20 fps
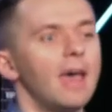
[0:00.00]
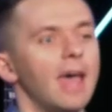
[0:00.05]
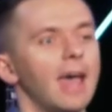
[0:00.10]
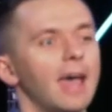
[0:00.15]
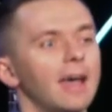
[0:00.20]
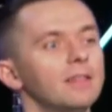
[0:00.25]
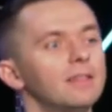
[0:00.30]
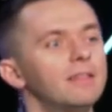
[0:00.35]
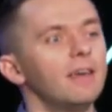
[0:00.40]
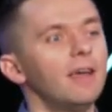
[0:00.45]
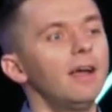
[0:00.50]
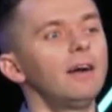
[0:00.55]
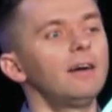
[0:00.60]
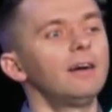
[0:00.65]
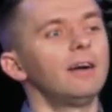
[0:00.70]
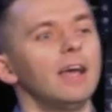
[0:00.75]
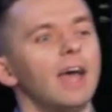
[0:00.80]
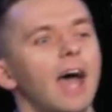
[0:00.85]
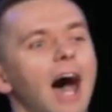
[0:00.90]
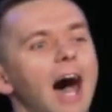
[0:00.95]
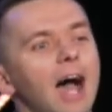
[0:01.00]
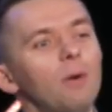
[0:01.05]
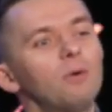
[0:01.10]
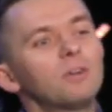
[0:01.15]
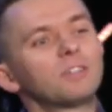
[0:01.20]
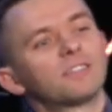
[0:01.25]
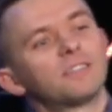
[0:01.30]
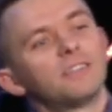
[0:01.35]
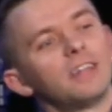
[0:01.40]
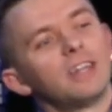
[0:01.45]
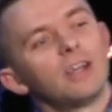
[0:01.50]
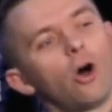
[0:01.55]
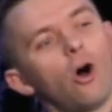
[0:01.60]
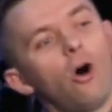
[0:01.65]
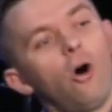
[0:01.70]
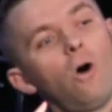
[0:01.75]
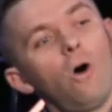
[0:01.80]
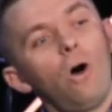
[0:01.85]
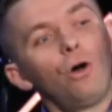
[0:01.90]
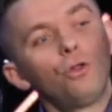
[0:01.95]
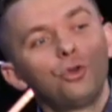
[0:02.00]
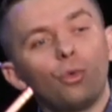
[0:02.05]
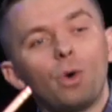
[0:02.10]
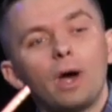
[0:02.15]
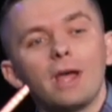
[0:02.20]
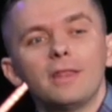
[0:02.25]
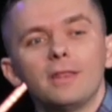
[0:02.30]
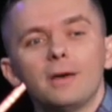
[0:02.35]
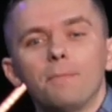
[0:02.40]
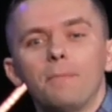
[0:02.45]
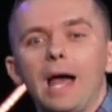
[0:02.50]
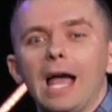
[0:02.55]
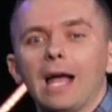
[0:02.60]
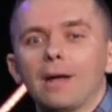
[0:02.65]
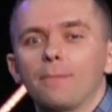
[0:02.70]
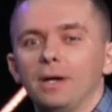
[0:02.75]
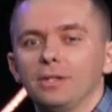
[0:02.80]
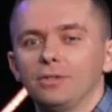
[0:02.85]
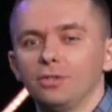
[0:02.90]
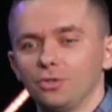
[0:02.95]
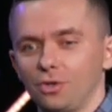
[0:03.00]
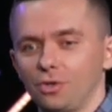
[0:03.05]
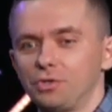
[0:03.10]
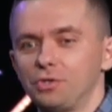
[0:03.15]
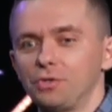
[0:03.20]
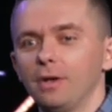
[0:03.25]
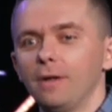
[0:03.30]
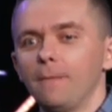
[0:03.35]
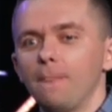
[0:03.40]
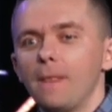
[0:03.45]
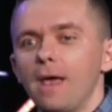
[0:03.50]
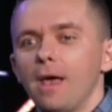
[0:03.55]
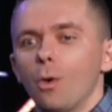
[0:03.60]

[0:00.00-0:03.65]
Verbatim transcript: And there I was sitting all the way in the back by the nursery.